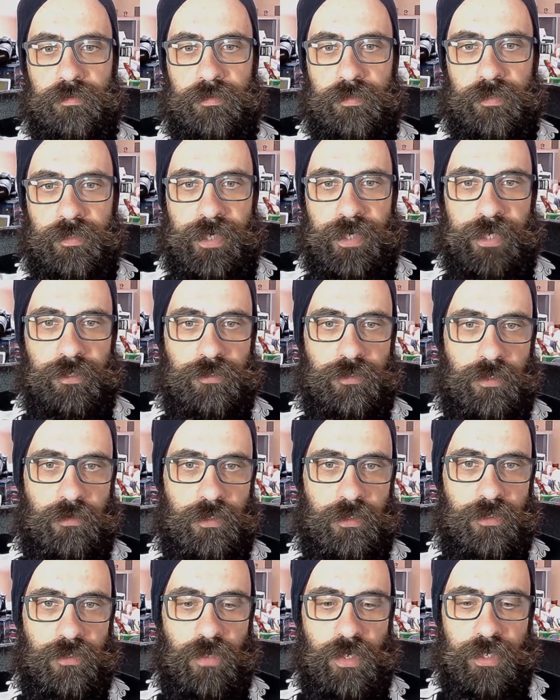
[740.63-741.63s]
and so
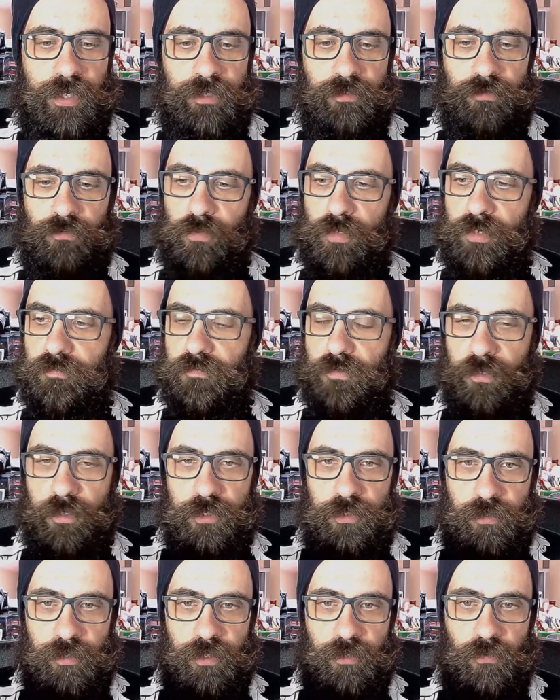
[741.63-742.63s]
on. So I can really
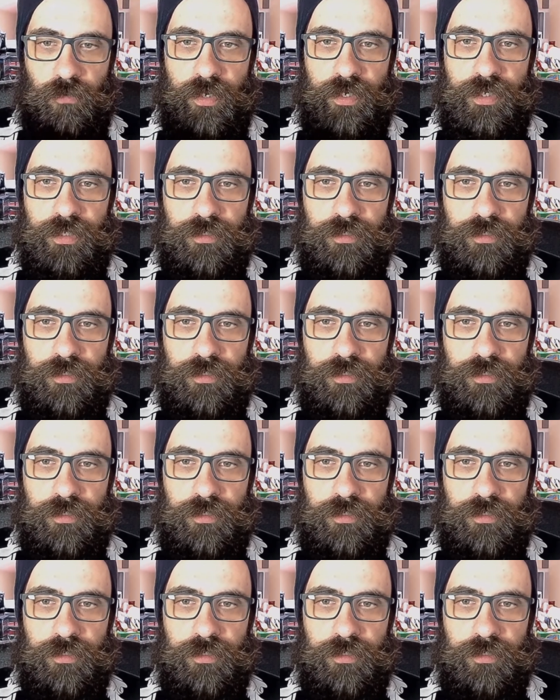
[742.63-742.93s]
focus really quick.